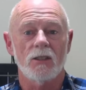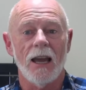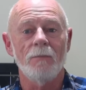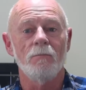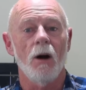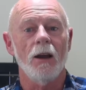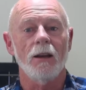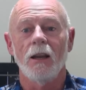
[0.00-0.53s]
They
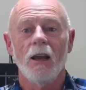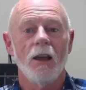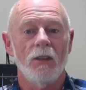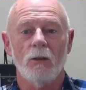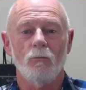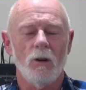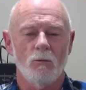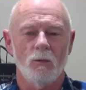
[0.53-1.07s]
might
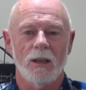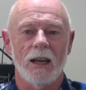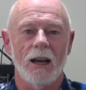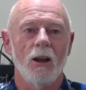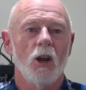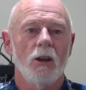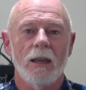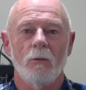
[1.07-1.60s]
think, well, we'll
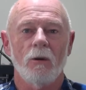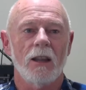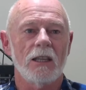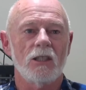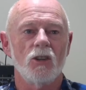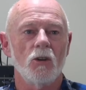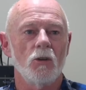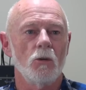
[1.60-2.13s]
get one of
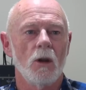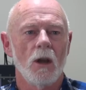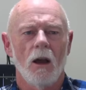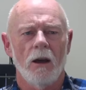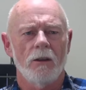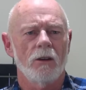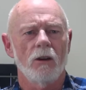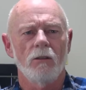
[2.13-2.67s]
these new,
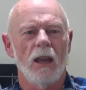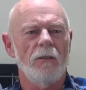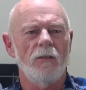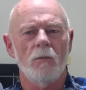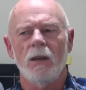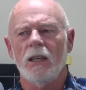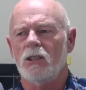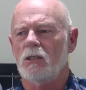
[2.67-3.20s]
I don't know,
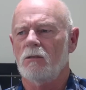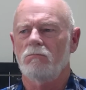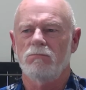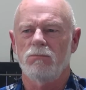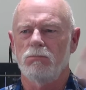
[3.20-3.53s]
FMS,